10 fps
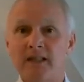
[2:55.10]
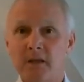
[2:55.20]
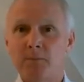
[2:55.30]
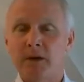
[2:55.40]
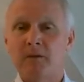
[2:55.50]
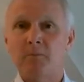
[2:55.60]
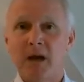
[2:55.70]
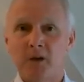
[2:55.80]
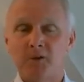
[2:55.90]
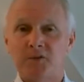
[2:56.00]
deep and
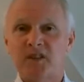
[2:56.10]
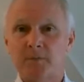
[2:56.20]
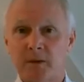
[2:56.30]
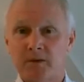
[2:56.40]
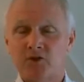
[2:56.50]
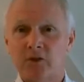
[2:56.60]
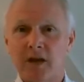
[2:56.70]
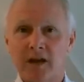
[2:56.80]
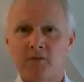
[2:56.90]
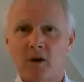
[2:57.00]
powerful spiritual
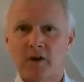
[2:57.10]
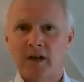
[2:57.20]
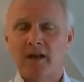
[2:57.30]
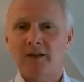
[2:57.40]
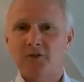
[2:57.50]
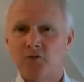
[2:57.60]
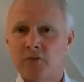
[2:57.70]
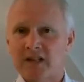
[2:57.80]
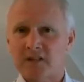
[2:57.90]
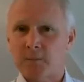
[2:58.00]
hierarchy that
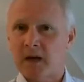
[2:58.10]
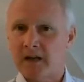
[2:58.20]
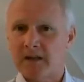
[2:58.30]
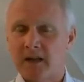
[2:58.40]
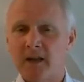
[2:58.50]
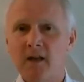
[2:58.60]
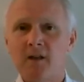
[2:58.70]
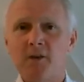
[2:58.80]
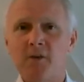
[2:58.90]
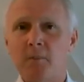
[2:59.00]
rests behind it.
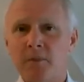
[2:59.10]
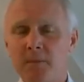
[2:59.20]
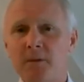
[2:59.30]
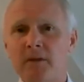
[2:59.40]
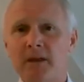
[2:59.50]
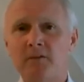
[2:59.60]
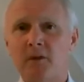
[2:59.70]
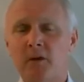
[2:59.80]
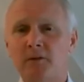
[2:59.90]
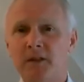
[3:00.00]
There are people
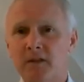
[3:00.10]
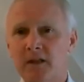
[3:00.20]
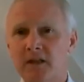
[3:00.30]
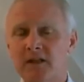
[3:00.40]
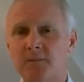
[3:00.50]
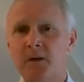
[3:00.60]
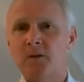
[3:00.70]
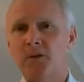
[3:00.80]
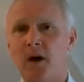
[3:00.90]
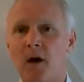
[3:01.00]
involved in this, both